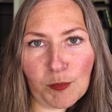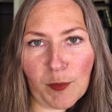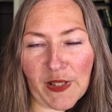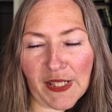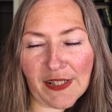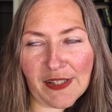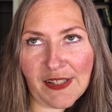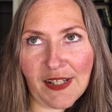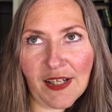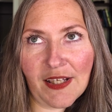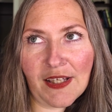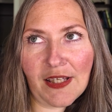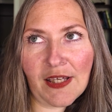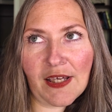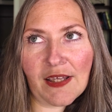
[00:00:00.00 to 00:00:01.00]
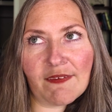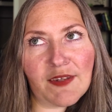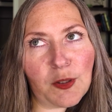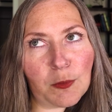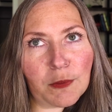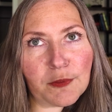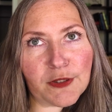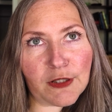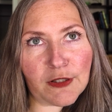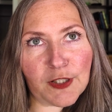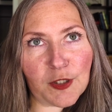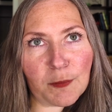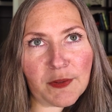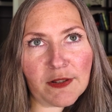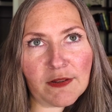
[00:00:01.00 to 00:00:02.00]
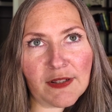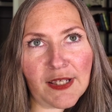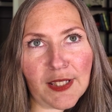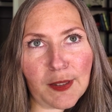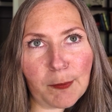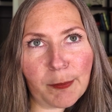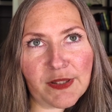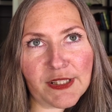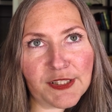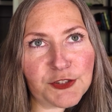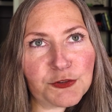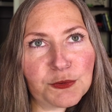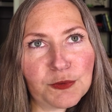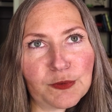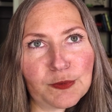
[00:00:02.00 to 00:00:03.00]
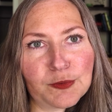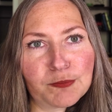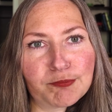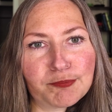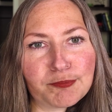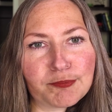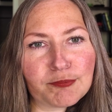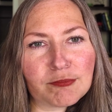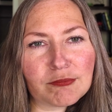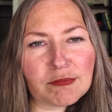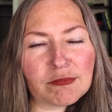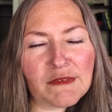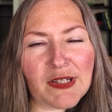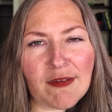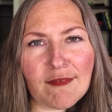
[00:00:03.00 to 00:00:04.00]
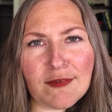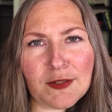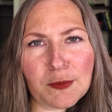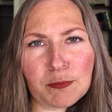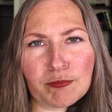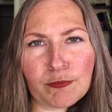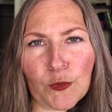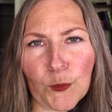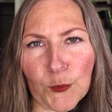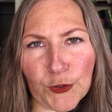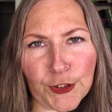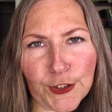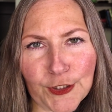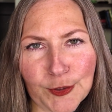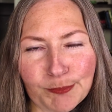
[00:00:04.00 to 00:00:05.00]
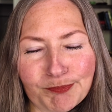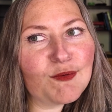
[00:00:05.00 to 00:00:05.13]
but I think we were talking about a potential custom order.